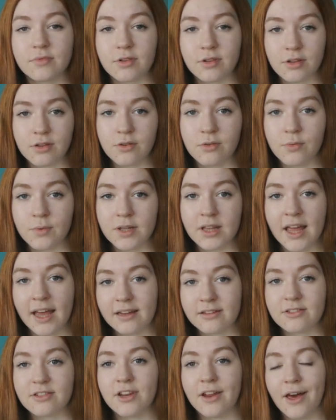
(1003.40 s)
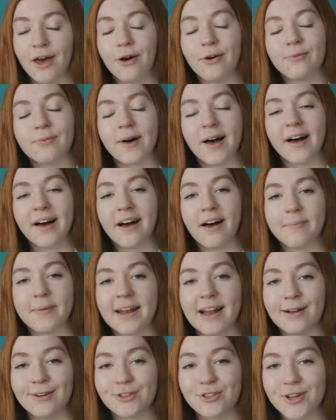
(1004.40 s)
you would like to know,
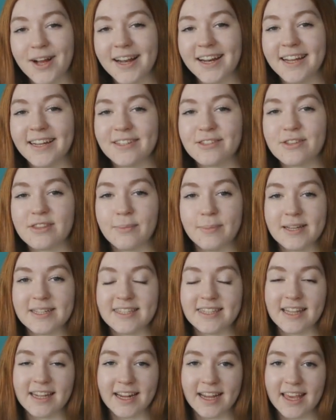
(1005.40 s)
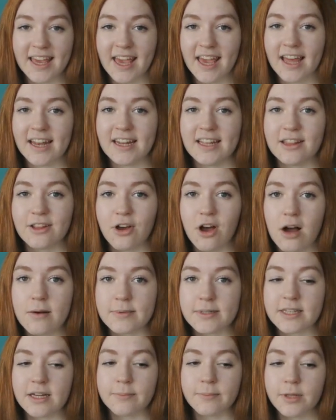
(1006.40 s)
and I will try to answer the best that I can in the
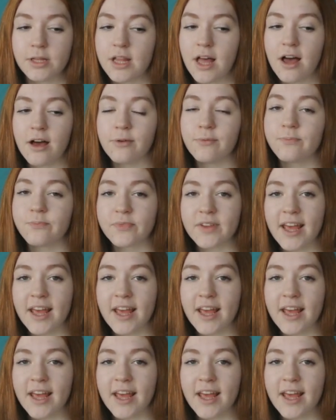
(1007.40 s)
comments down below.